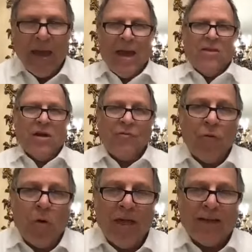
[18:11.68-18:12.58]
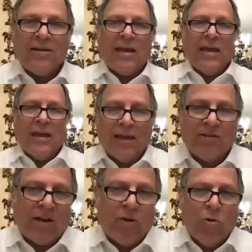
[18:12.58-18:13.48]
And therefore, that's a,
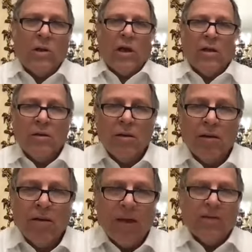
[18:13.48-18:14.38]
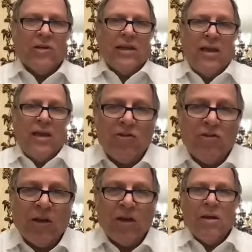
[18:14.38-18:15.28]
that's a kula. It's a
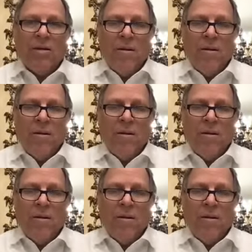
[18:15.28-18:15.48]
leniency.